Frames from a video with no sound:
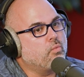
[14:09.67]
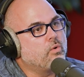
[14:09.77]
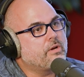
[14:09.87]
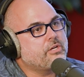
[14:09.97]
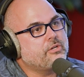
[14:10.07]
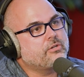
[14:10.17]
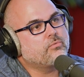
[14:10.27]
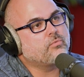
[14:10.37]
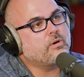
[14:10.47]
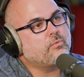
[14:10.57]
what are your
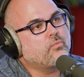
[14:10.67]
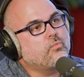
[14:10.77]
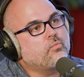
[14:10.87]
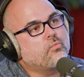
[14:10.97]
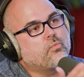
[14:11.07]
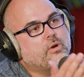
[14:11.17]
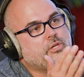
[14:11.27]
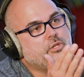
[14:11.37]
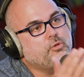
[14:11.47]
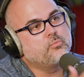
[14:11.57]
what what are
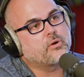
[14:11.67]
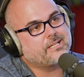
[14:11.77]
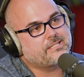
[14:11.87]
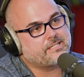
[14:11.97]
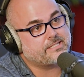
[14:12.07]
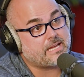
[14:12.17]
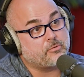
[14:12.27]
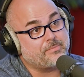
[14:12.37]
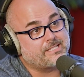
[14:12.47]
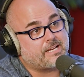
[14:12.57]
you bringing to the
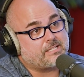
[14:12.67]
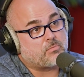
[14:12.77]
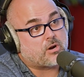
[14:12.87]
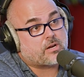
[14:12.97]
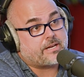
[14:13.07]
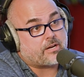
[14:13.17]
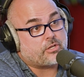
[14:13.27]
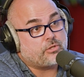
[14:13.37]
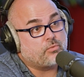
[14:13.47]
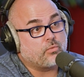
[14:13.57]
table besides marketing? Are
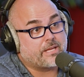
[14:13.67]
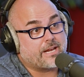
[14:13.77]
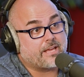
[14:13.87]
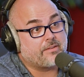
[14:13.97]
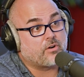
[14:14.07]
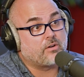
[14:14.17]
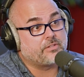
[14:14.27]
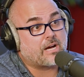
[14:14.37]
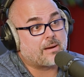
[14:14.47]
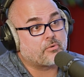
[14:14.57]
you getting involved
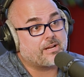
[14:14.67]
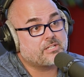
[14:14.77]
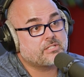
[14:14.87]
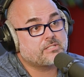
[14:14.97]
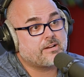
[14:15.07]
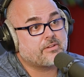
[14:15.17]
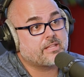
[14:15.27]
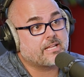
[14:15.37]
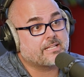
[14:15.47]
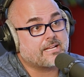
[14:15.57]
in operations and
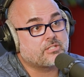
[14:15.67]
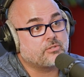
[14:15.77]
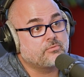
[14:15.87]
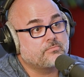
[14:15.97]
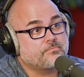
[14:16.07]
everything like that too?